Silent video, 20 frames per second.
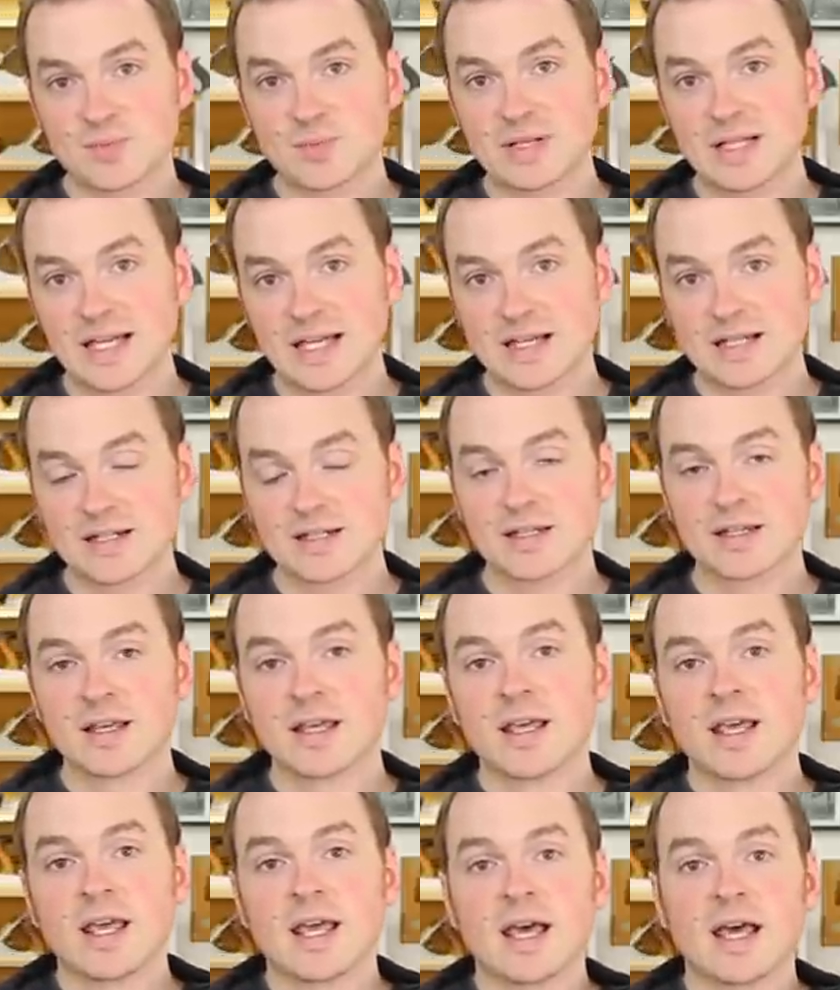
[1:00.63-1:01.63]
planned
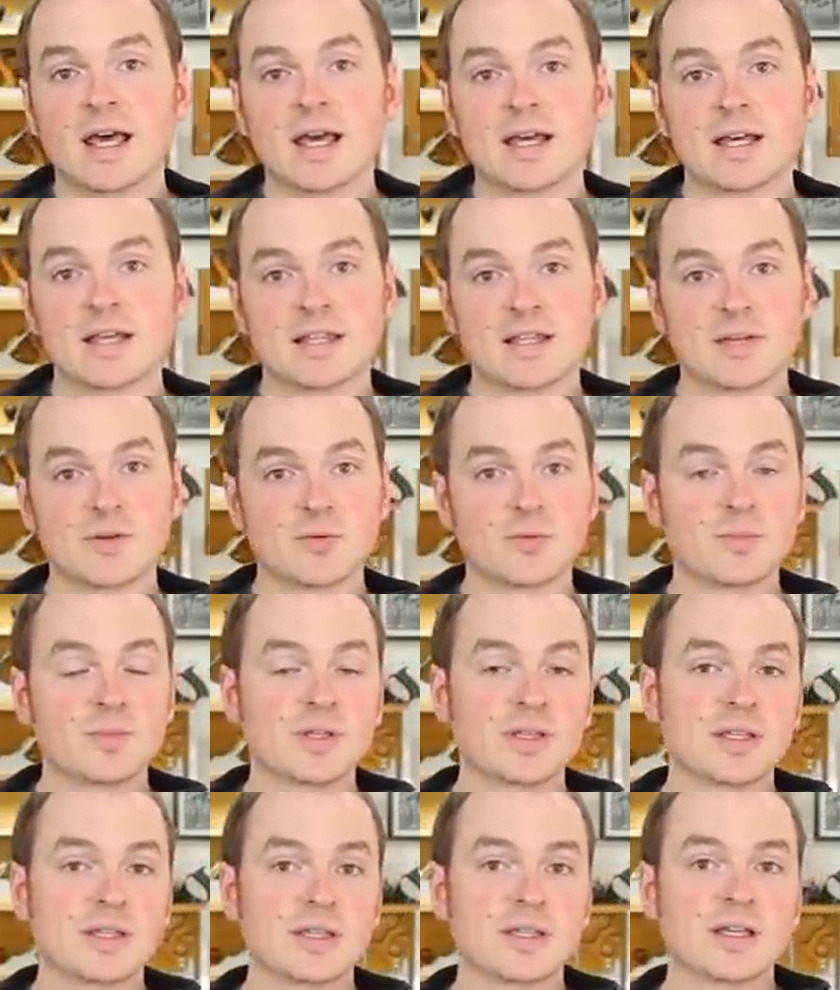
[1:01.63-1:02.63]
uh, that will
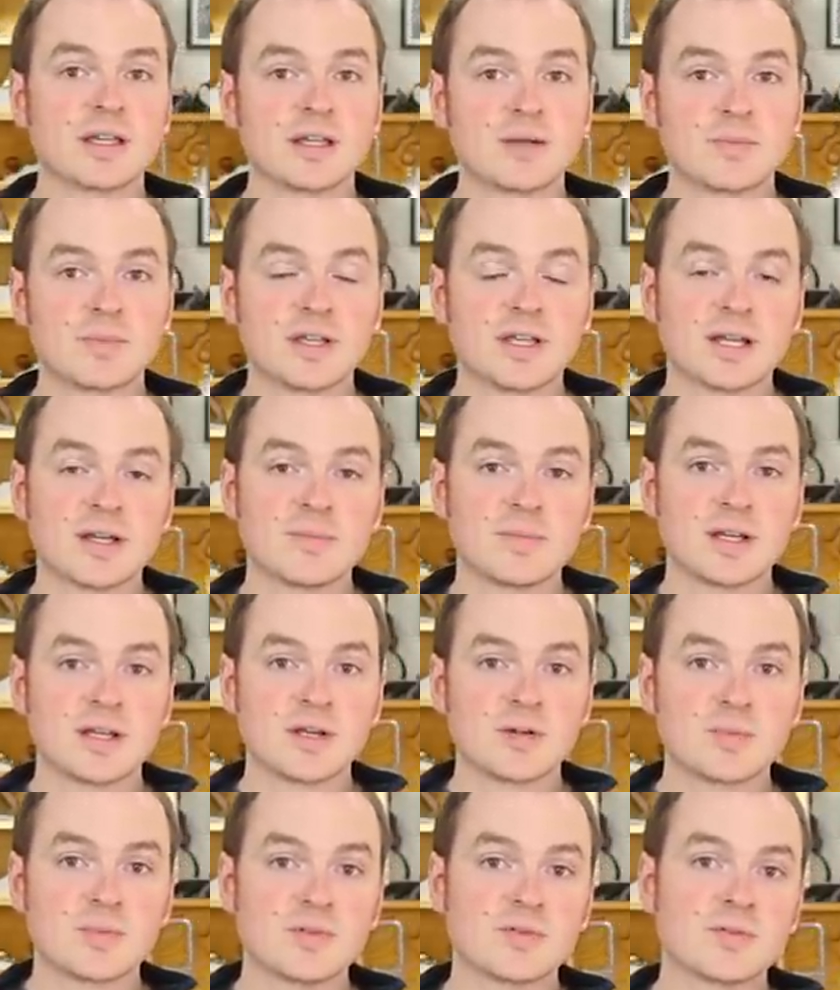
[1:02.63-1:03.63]
be, uh, be coming
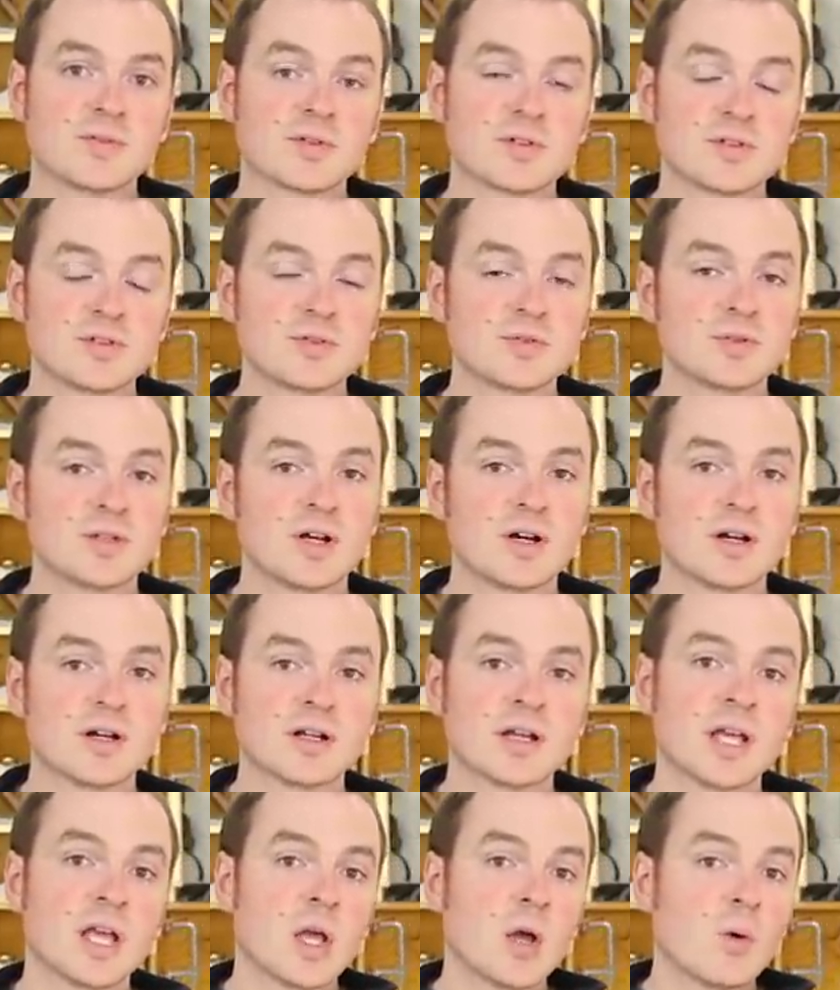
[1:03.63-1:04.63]
out before too long.